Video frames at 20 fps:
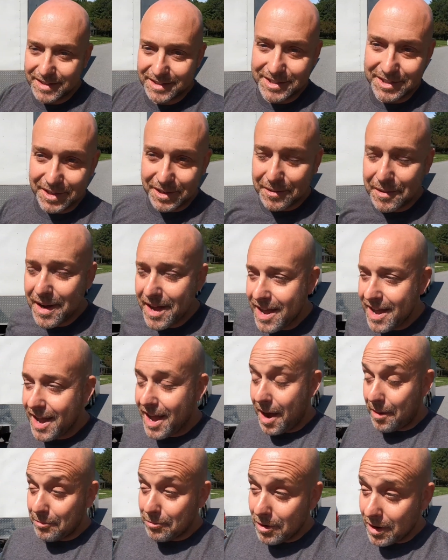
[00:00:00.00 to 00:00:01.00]
So
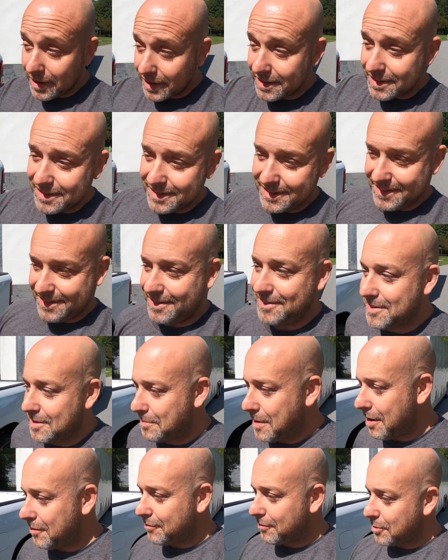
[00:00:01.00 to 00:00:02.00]
I'm running
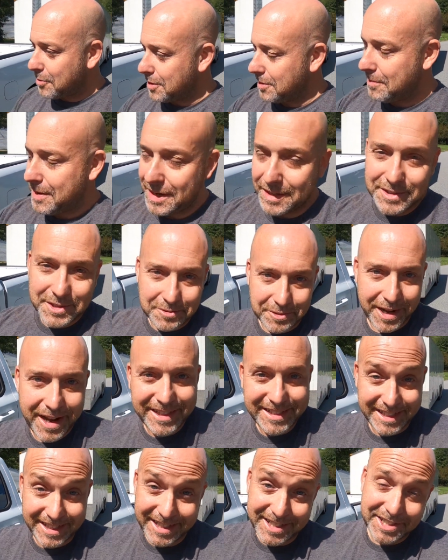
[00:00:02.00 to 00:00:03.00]
about 40 minutes away
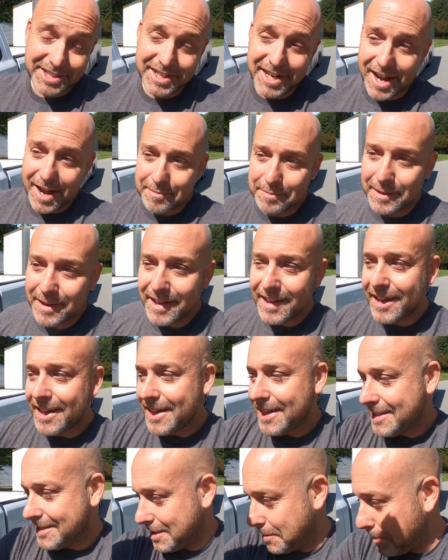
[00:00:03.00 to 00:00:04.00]
to his shop
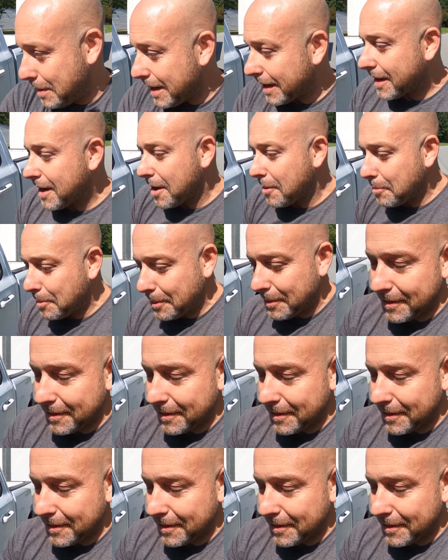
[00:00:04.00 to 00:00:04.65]
to pick up